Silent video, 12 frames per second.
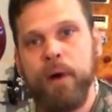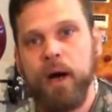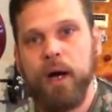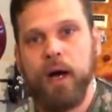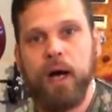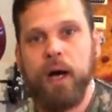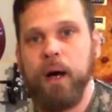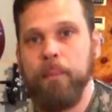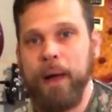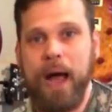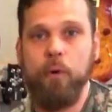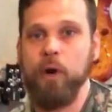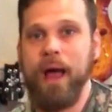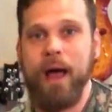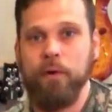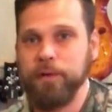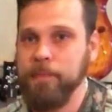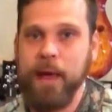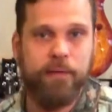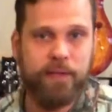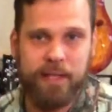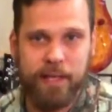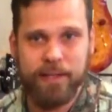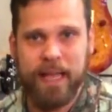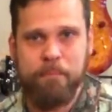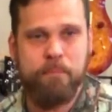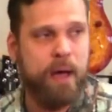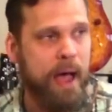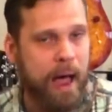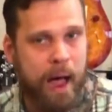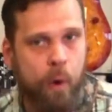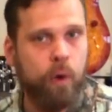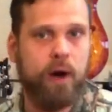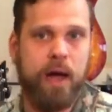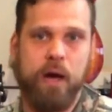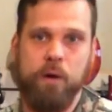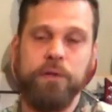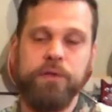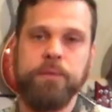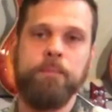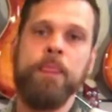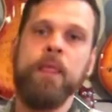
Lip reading: Powerhouse, man, this thing is a powerhouse.